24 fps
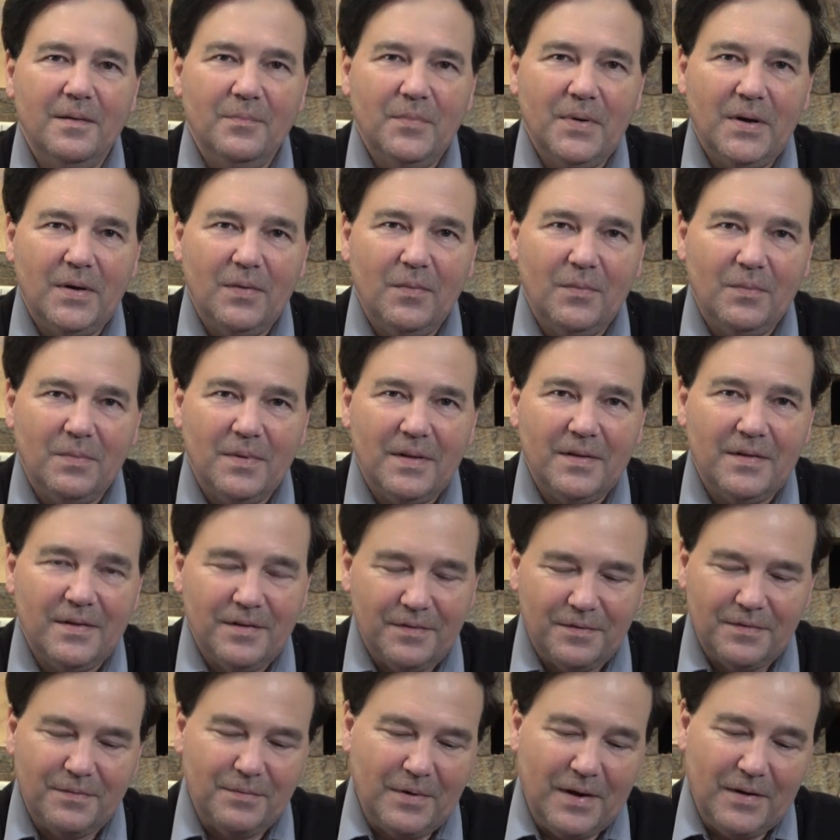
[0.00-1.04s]
But
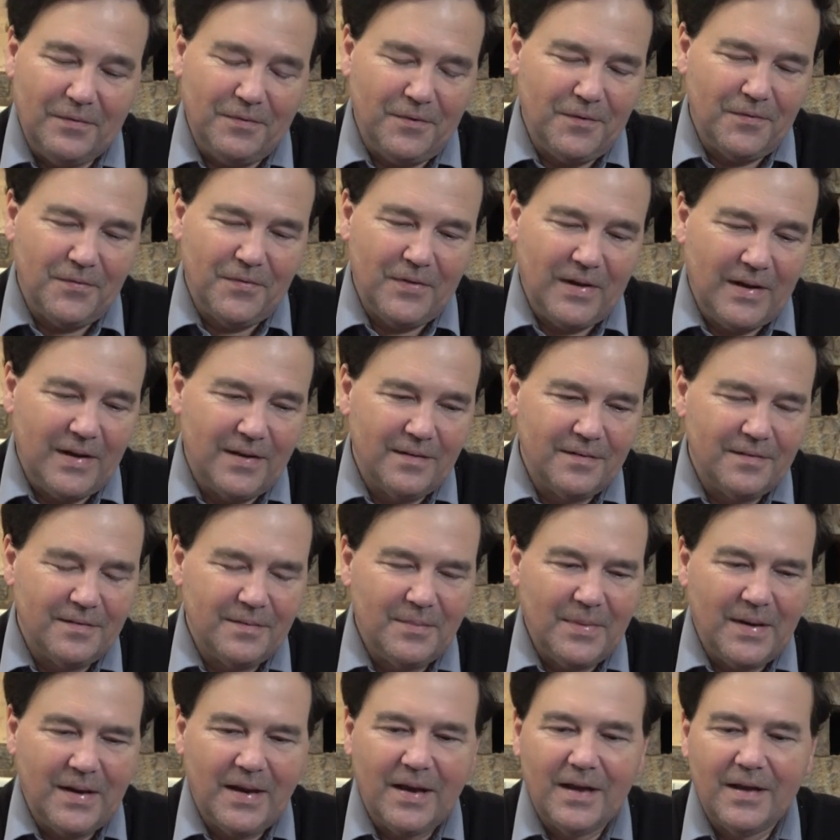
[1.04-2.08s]
this rifle fell
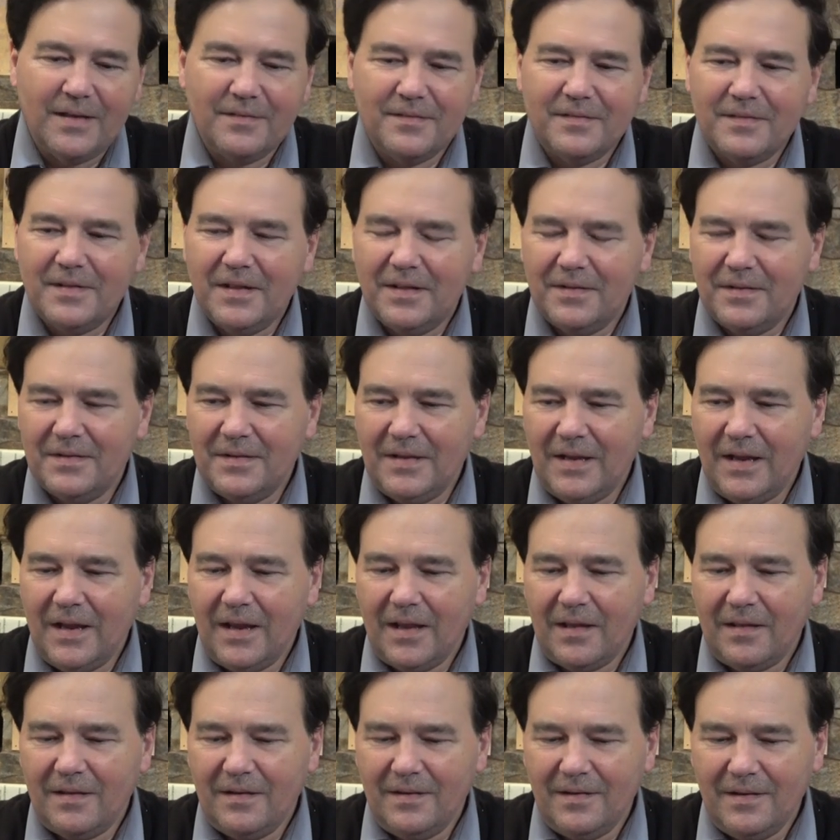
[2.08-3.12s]
into my hands the other
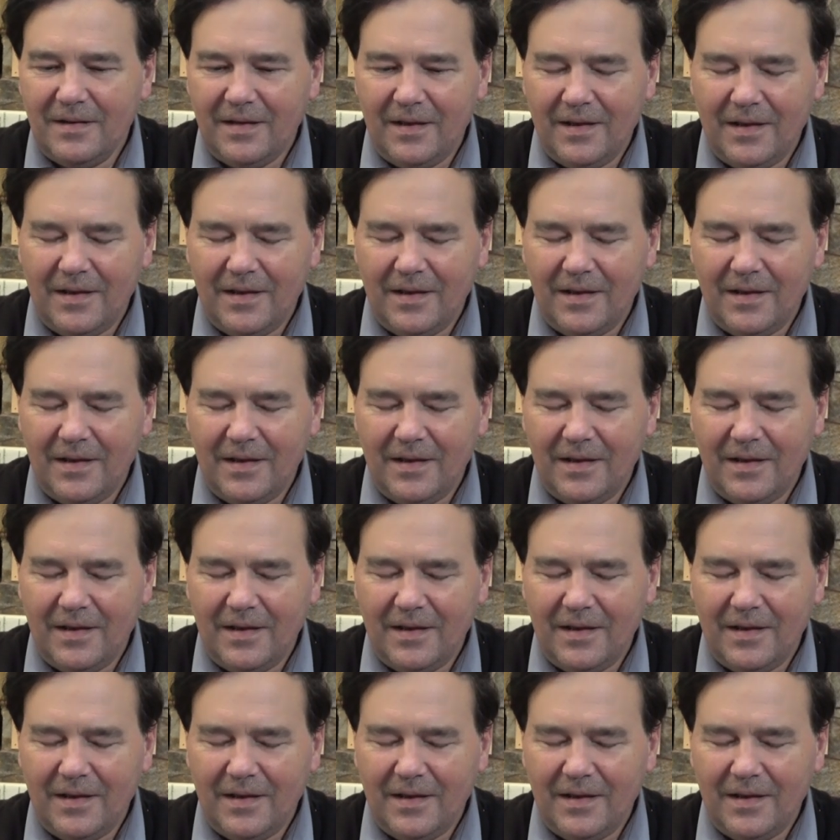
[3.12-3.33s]
day,